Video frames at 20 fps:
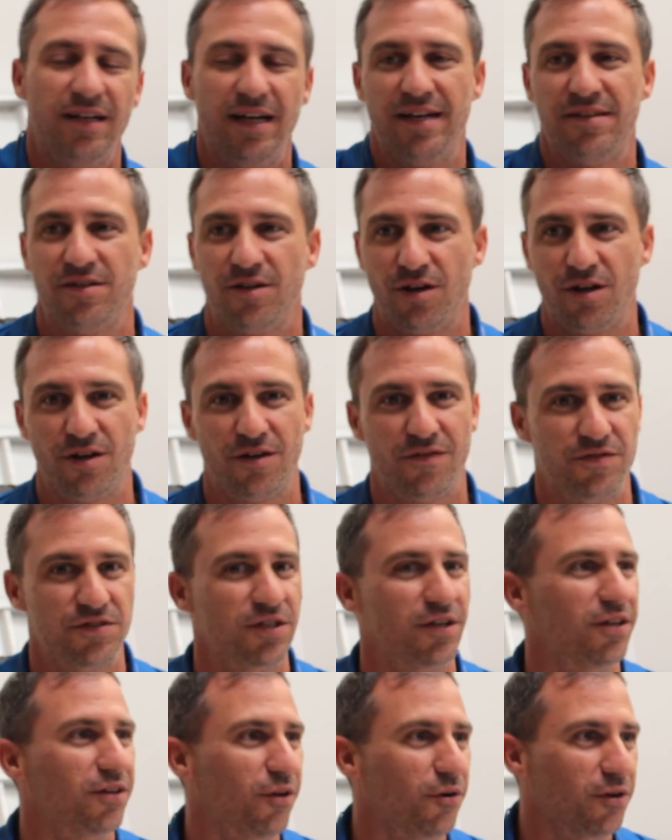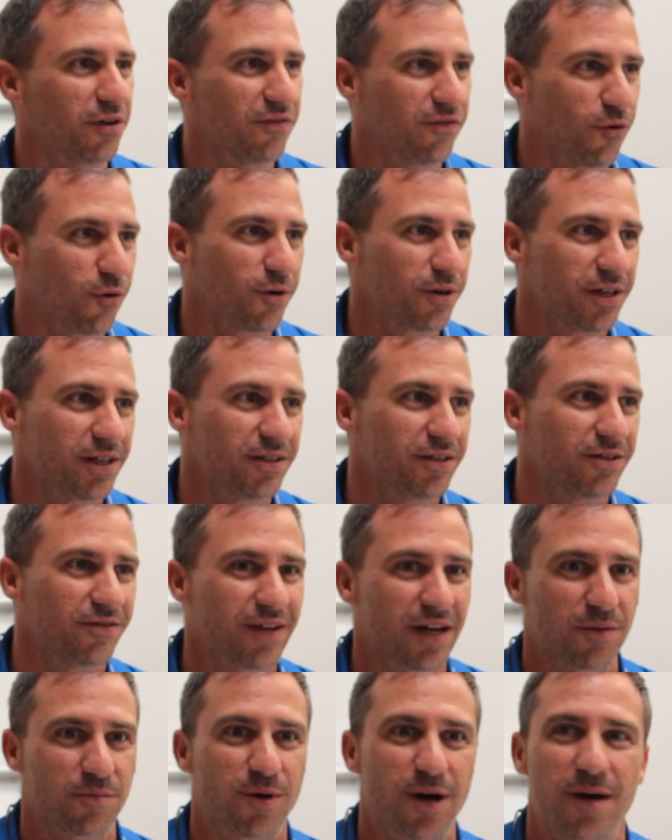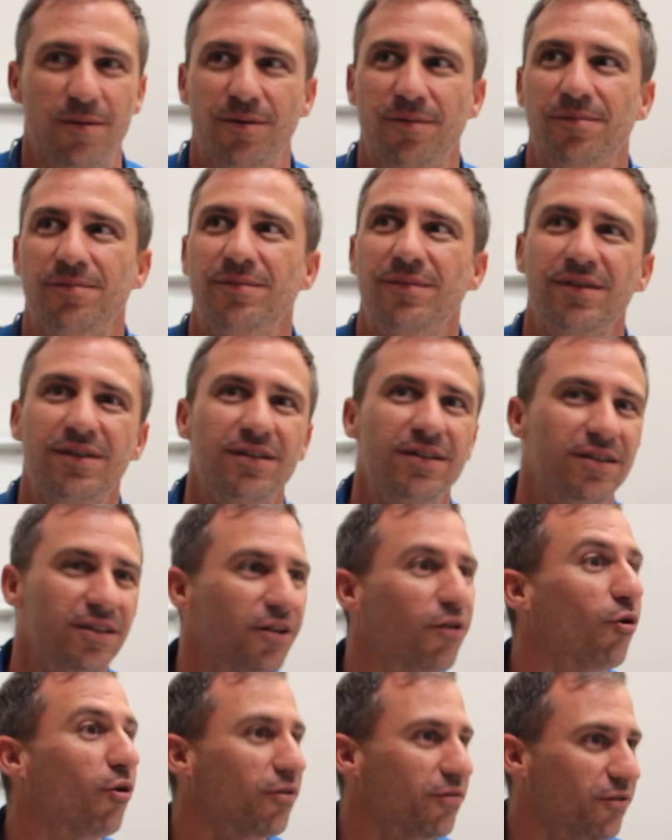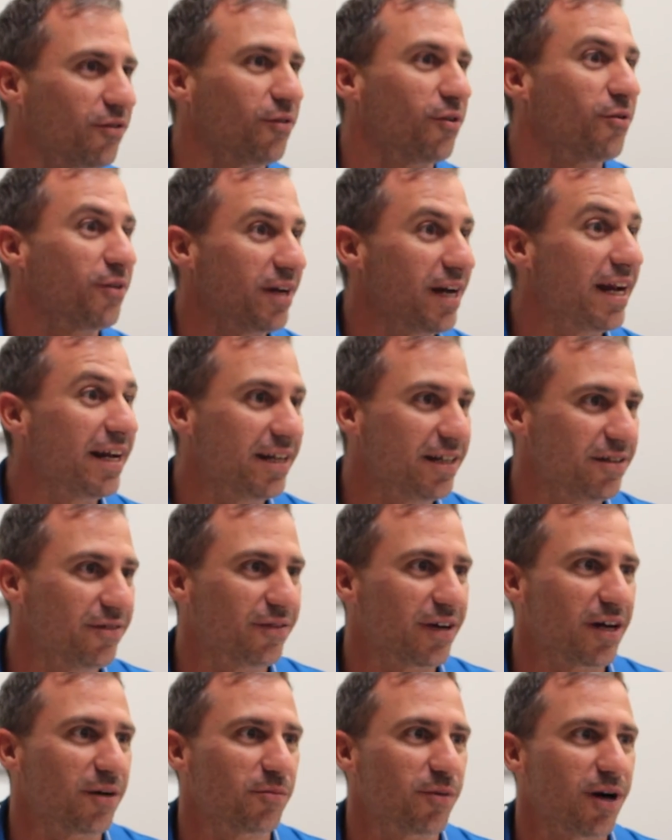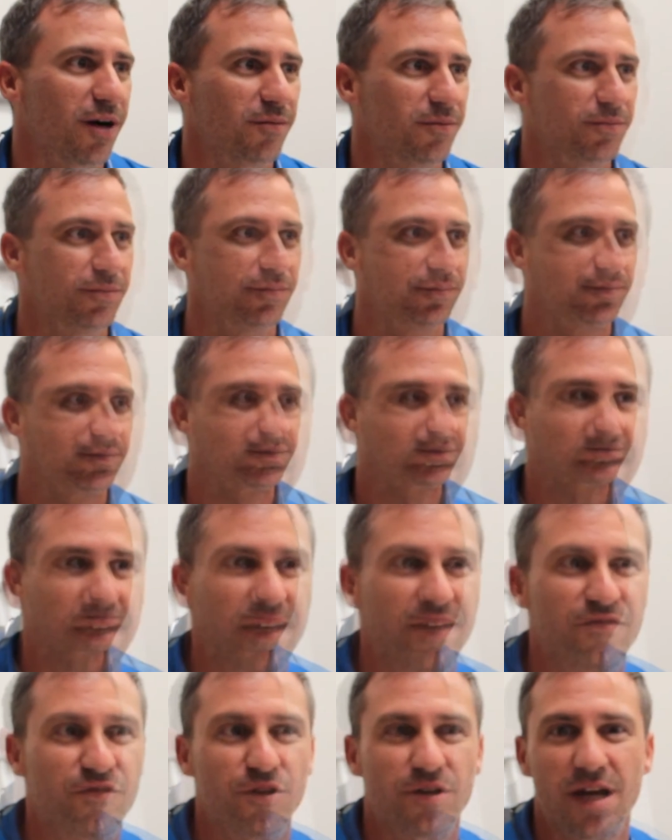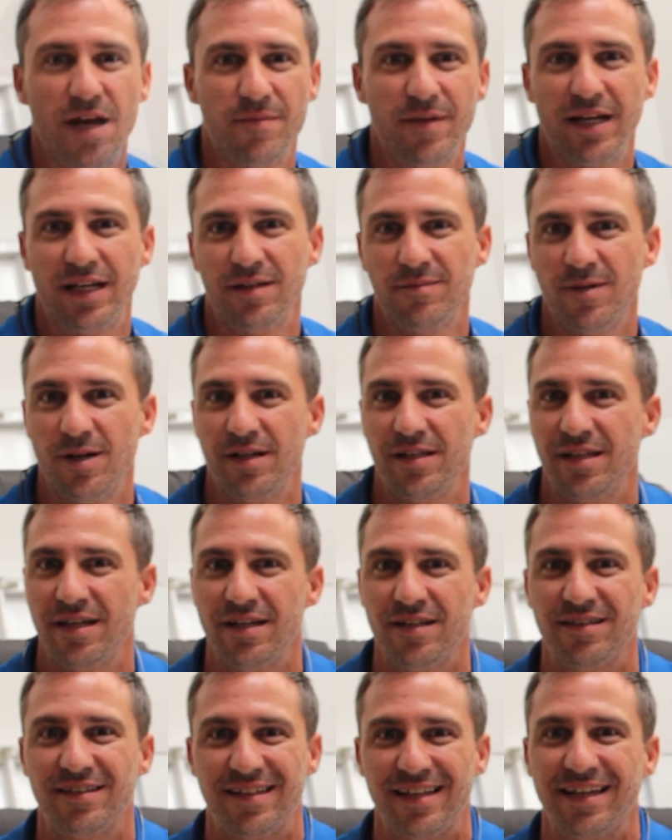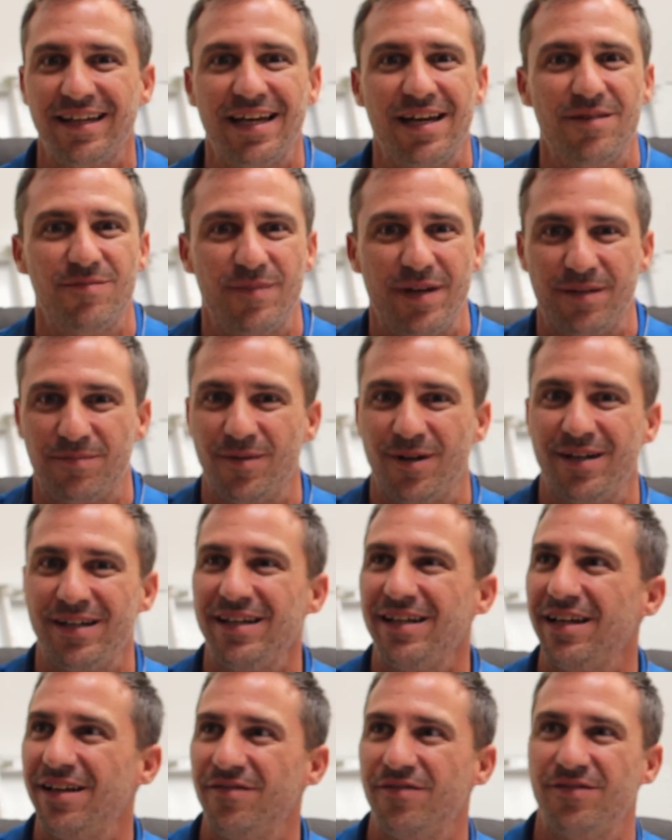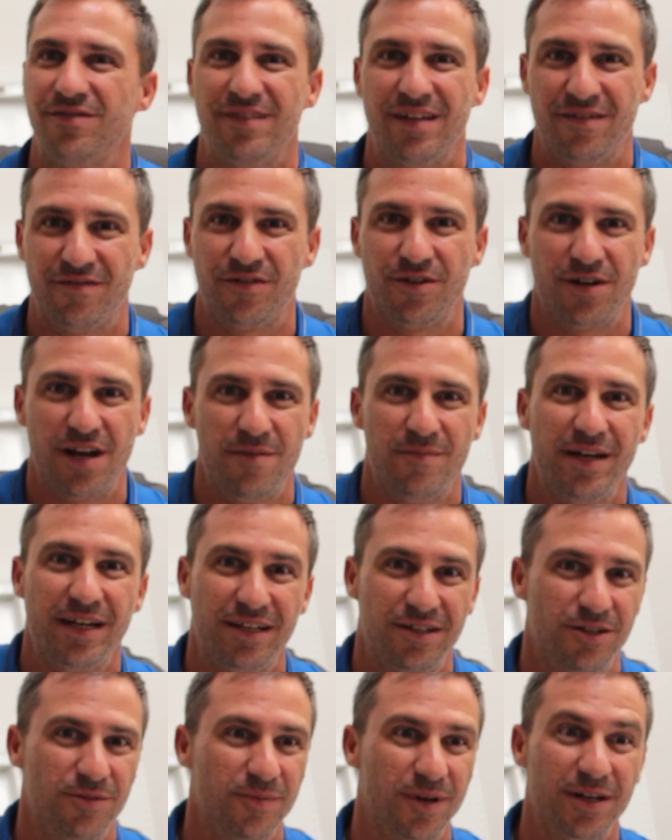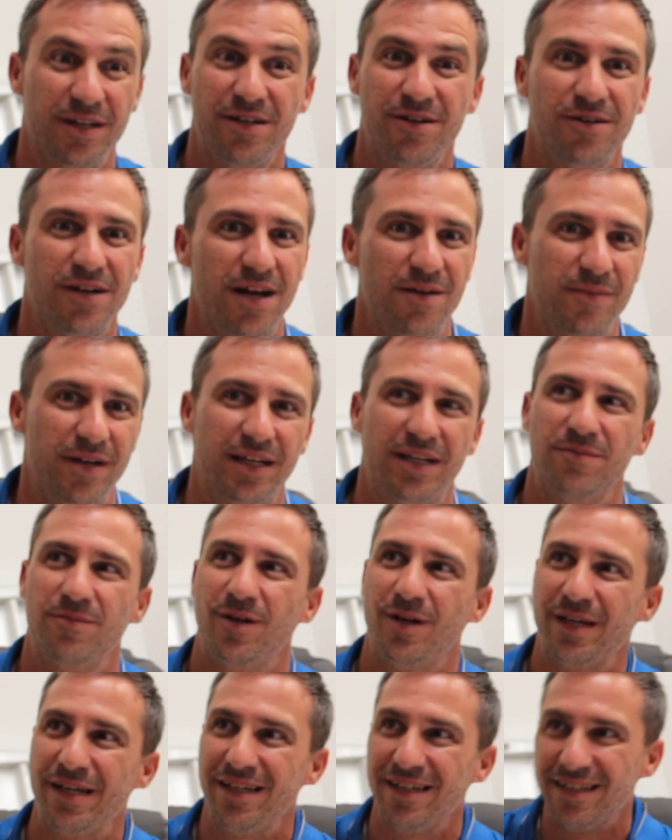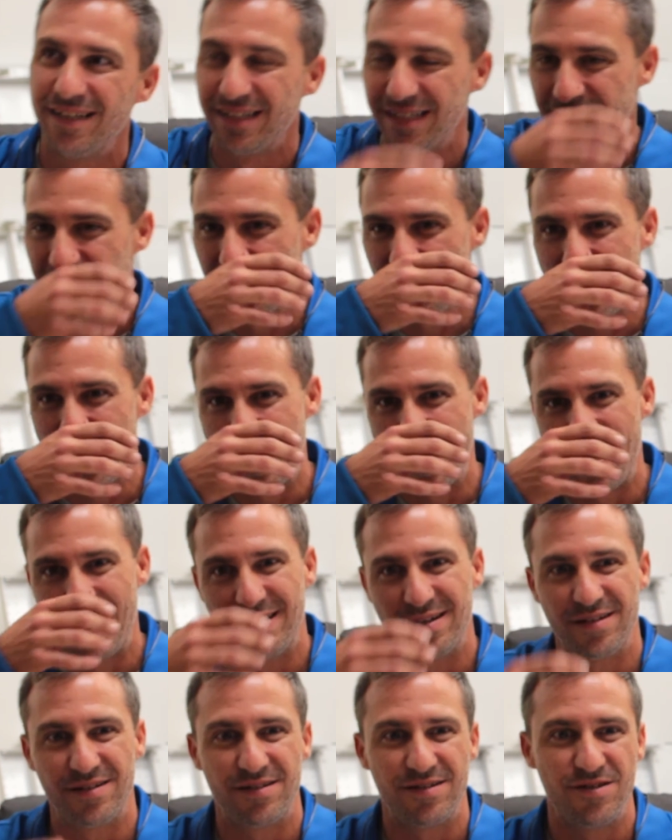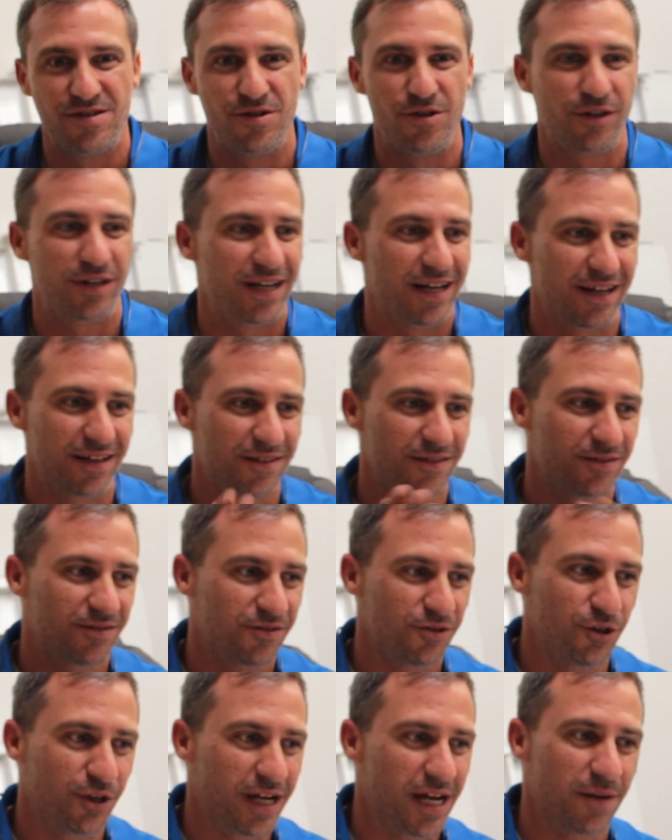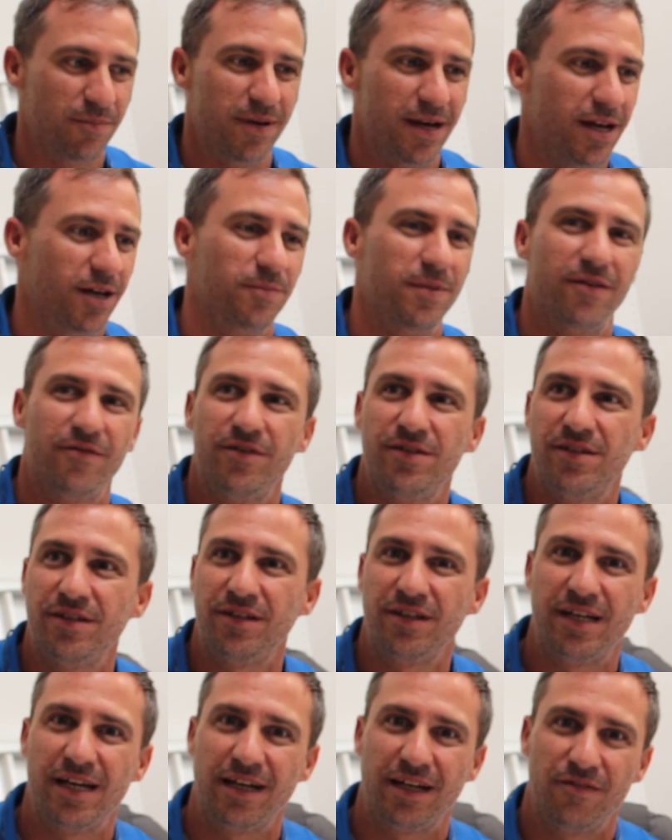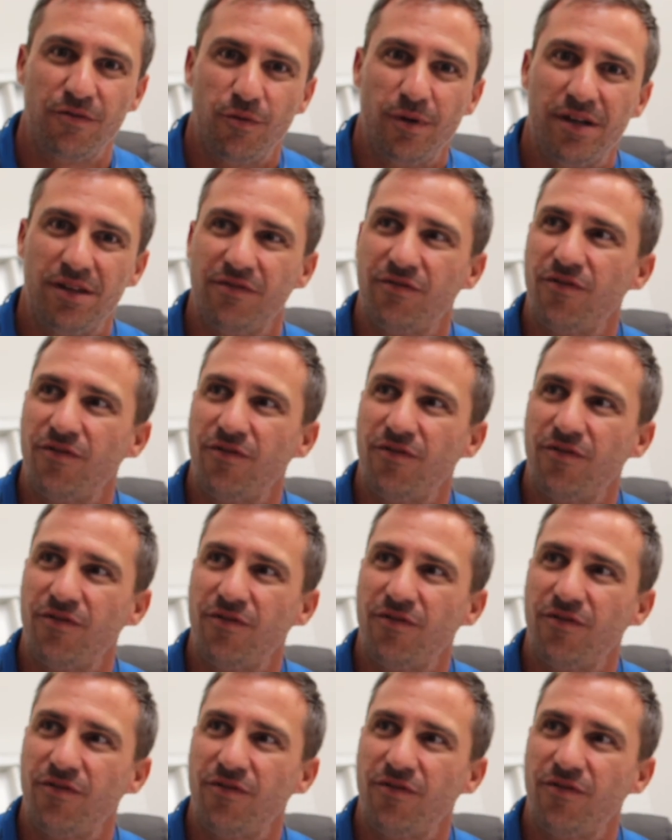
and they're all of a sudden loaning 40, you've got a problem. Or if they're loaning 80, you've got a problem. If you're not making money, they can't make money. And if they're not making you money, you're not making money. And you can't pay them everything. You can't give away